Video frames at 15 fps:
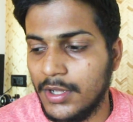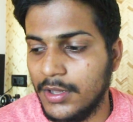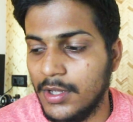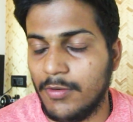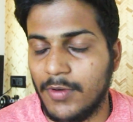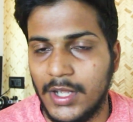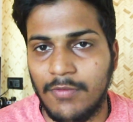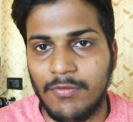
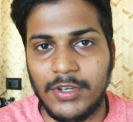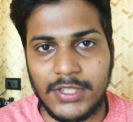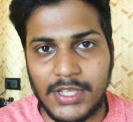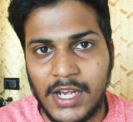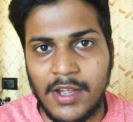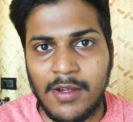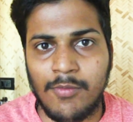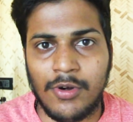The one which
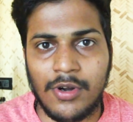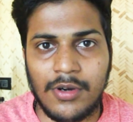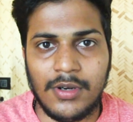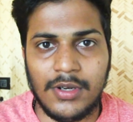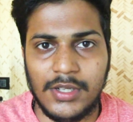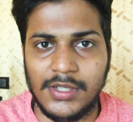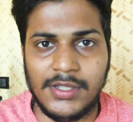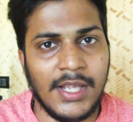I bought
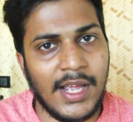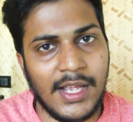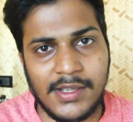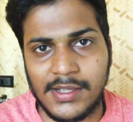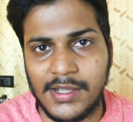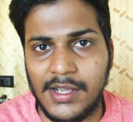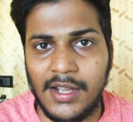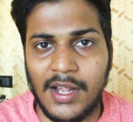is
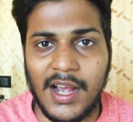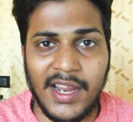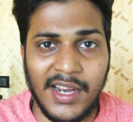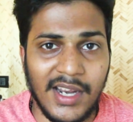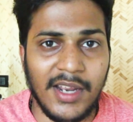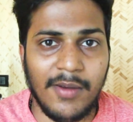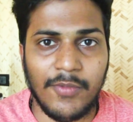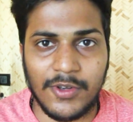has an
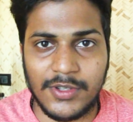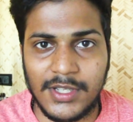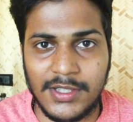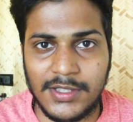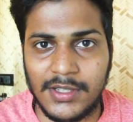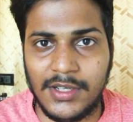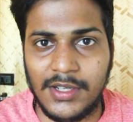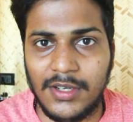i9
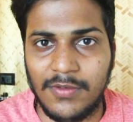processor.